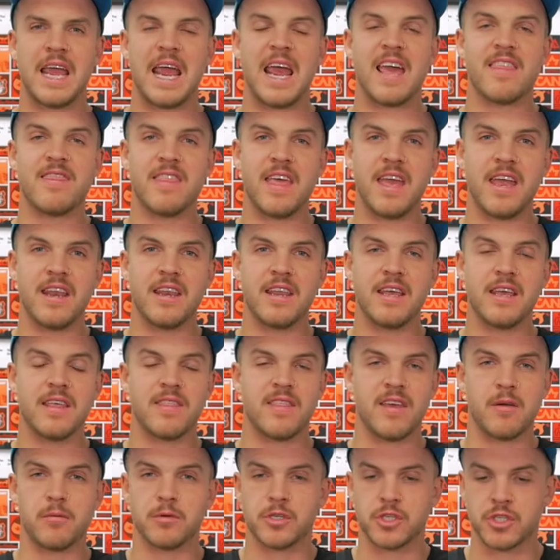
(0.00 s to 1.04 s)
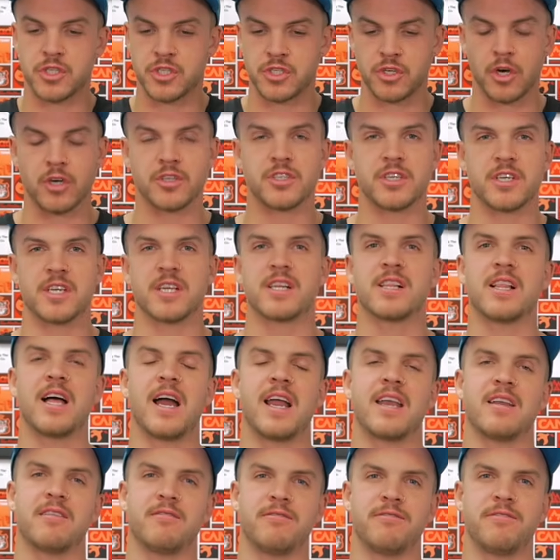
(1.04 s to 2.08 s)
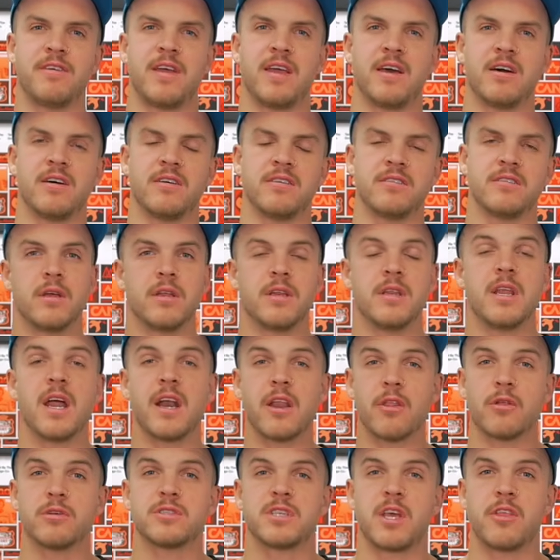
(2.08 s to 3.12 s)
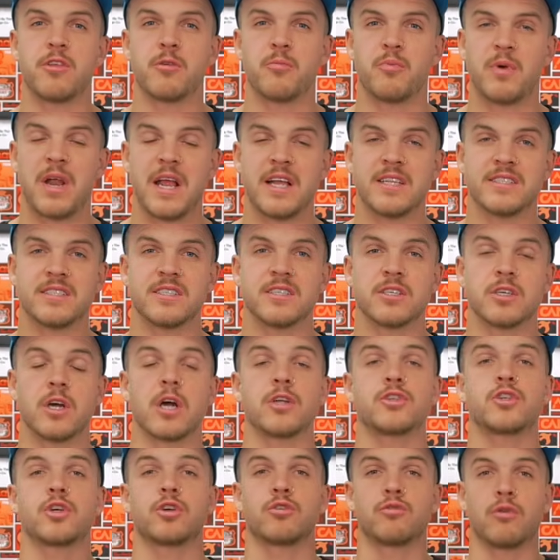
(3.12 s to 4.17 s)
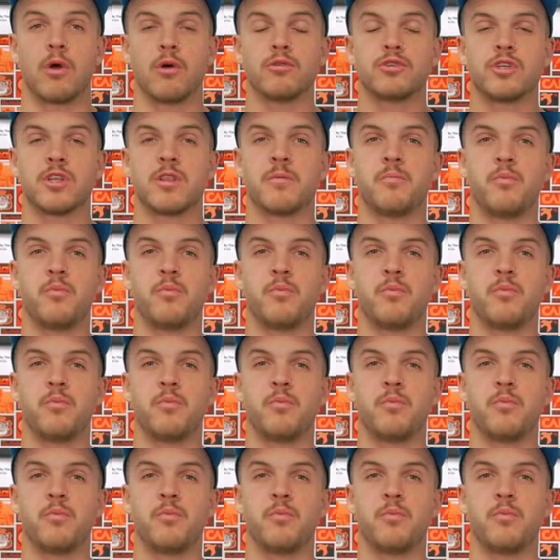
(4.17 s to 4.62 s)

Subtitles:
and then they would just start to decline and fail. None of those other brands got to grow to the